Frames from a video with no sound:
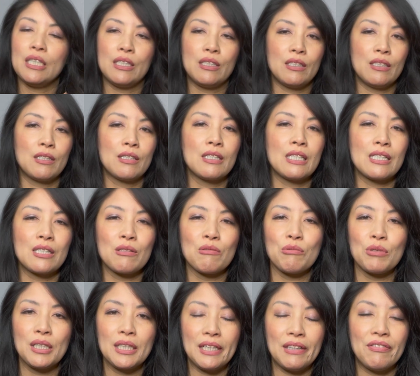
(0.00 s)
It just
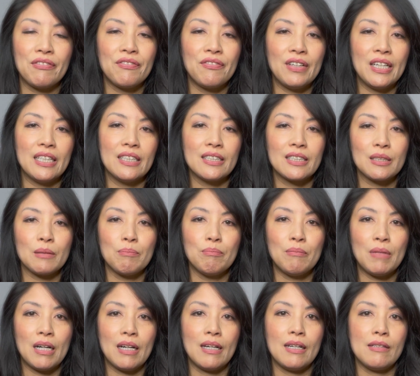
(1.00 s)
doesn't really fit
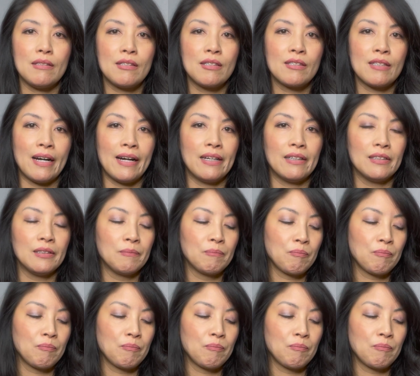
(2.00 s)
my style.